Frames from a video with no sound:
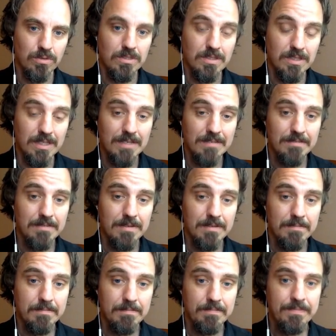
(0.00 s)
live.
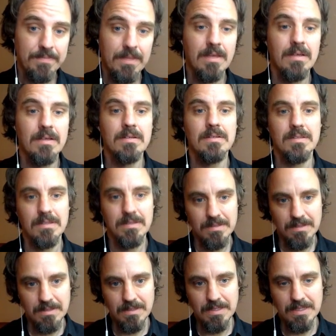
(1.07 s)

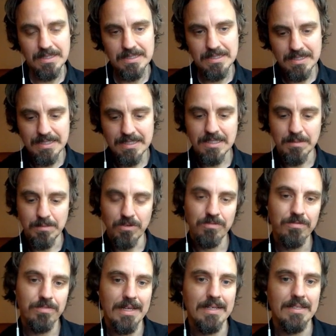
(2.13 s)
He sees them
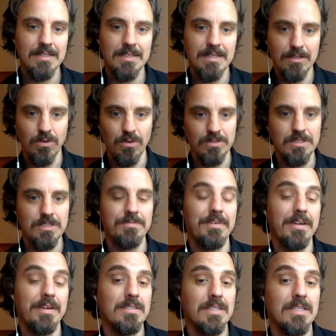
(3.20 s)
reflected in all the
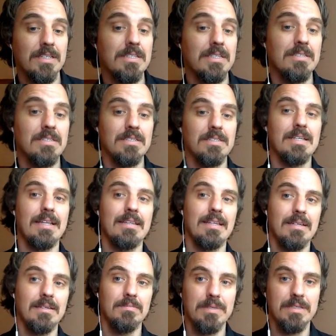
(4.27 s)
spheres as he is ascending,
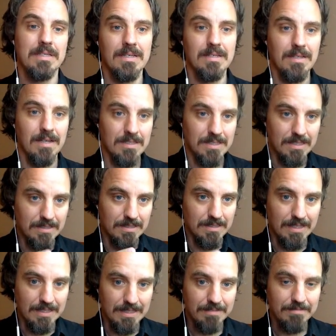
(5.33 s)
but they
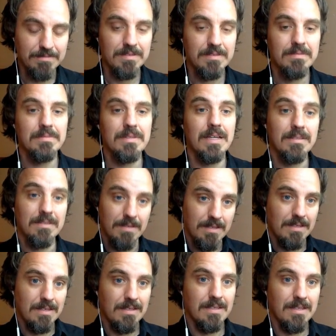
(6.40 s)
live then
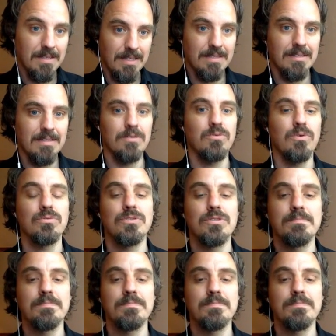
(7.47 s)
in the rose.